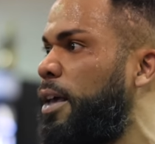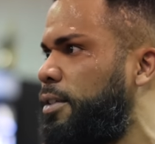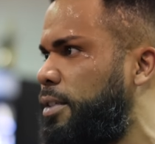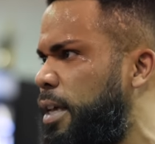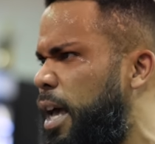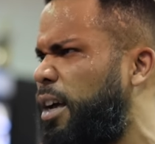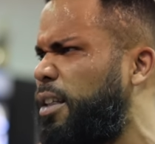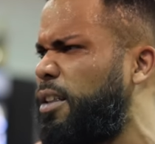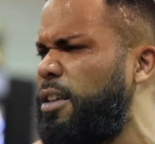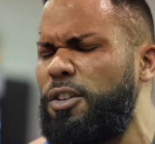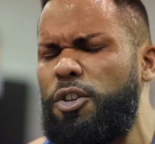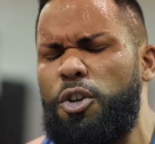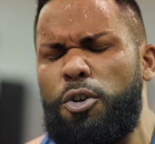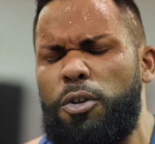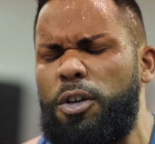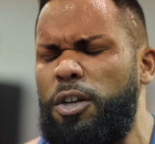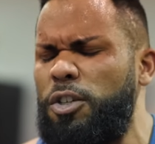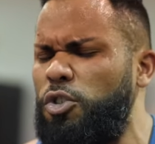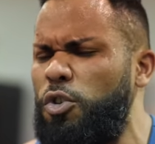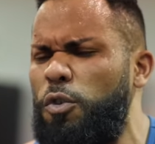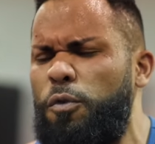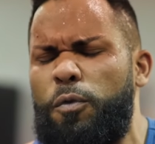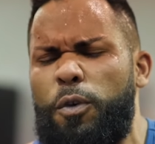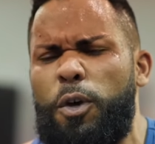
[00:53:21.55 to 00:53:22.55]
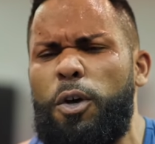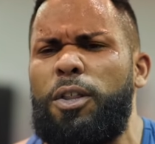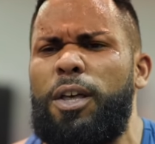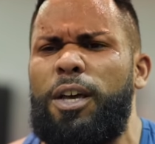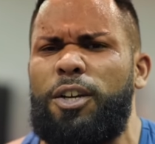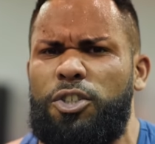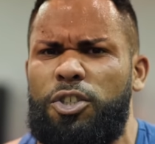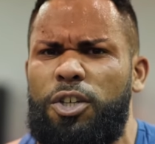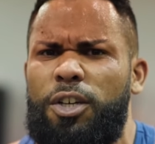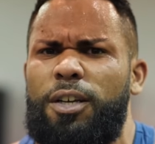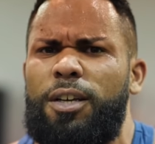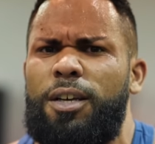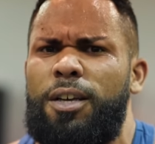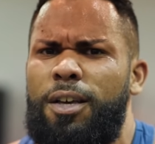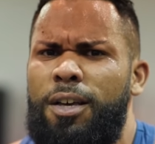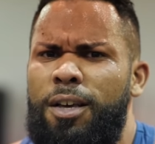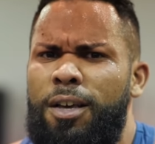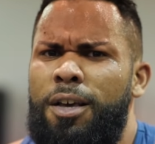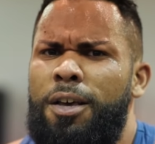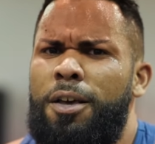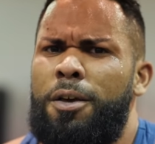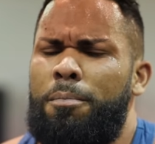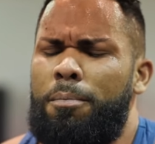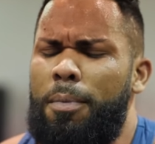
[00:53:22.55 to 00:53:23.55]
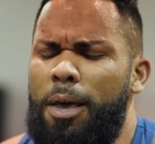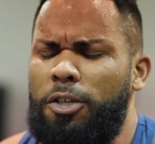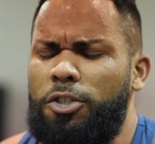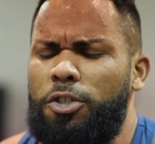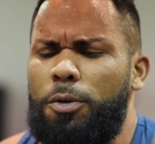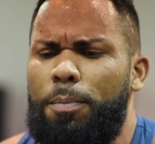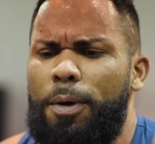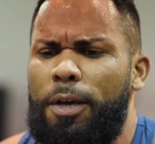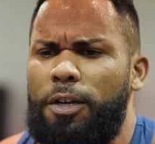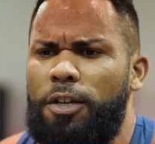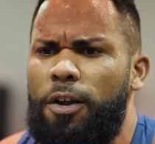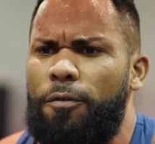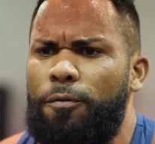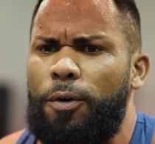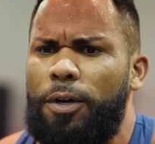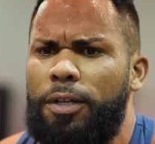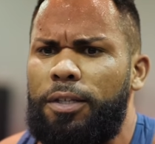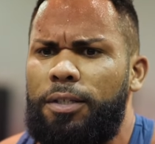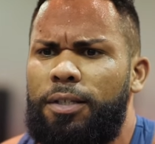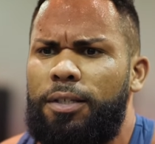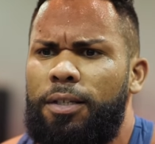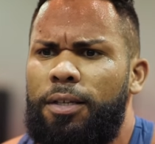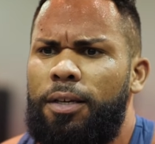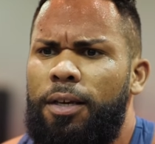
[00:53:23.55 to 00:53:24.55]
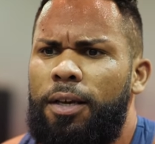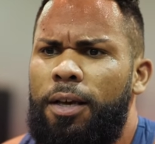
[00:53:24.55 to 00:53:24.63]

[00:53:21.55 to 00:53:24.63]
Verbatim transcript: Exactly, dude. Because you feel that shit. Yeah, yeah. Makes a big difference.